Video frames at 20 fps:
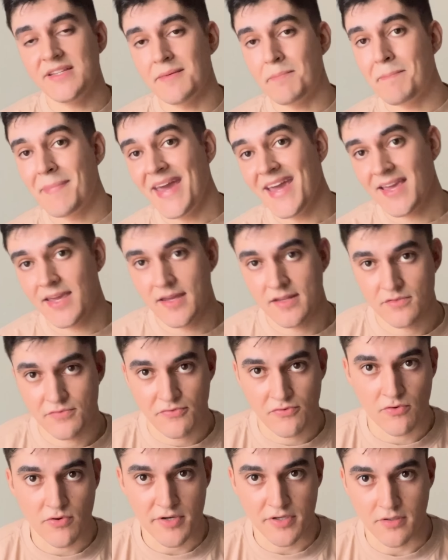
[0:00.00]
the backend
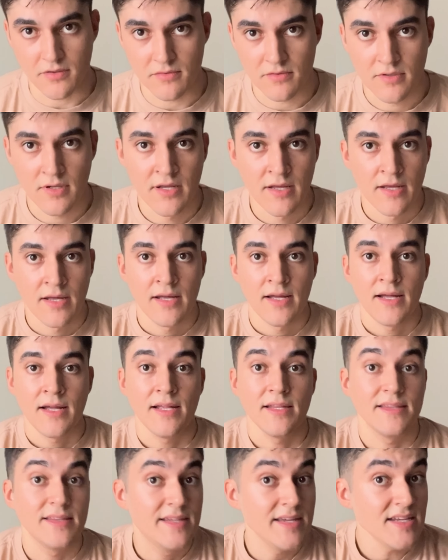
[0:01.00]
for you.
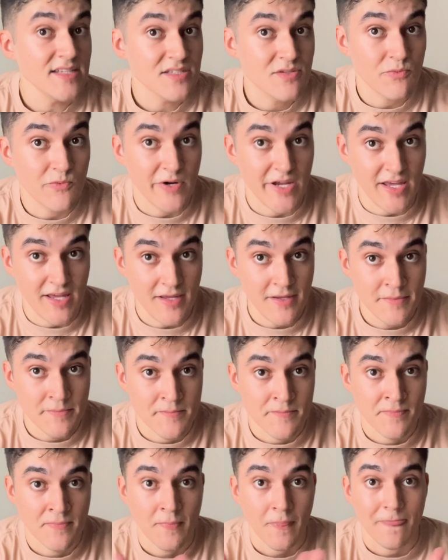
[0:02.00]
This way,
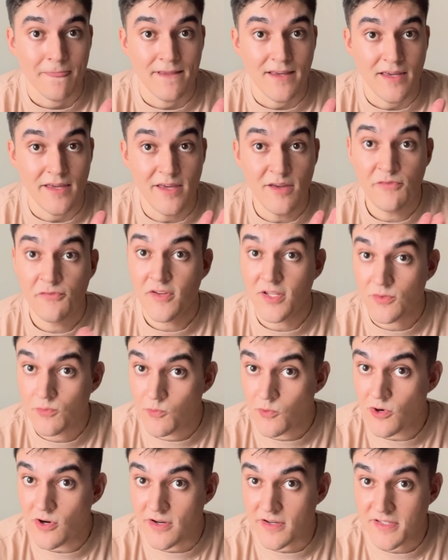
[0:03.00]
if it
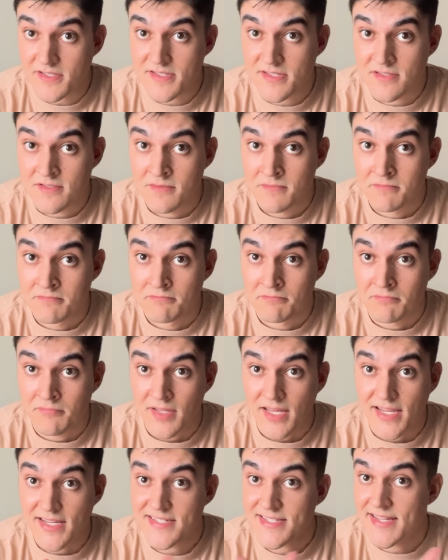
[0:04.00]
works,
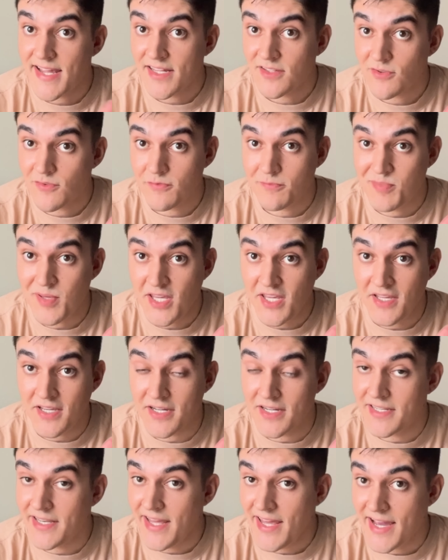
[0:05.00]
instead of being
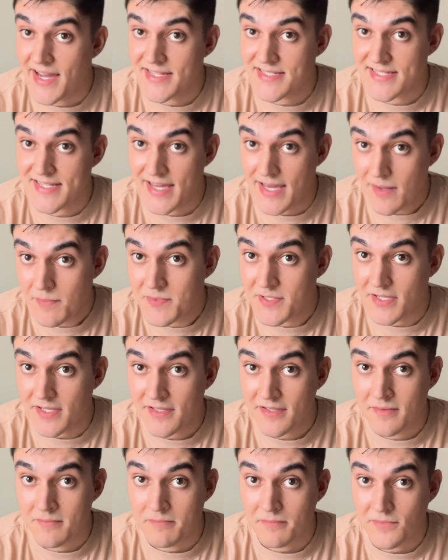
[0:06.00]
an AI
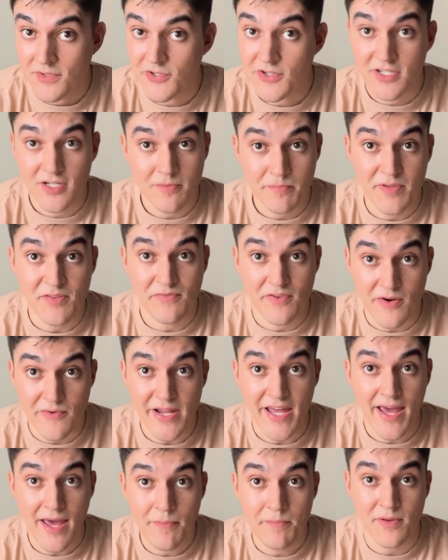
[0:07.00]
skeptic, you're going to be
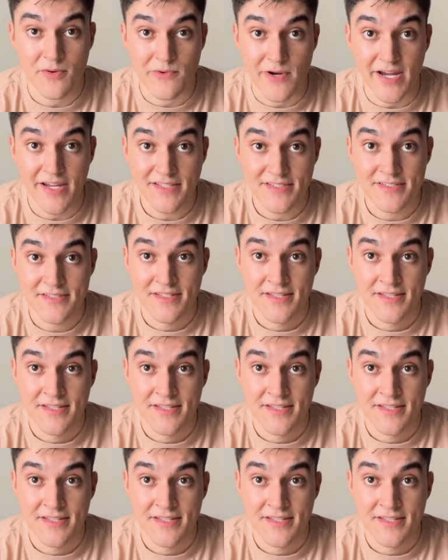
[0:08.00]
very happy, right?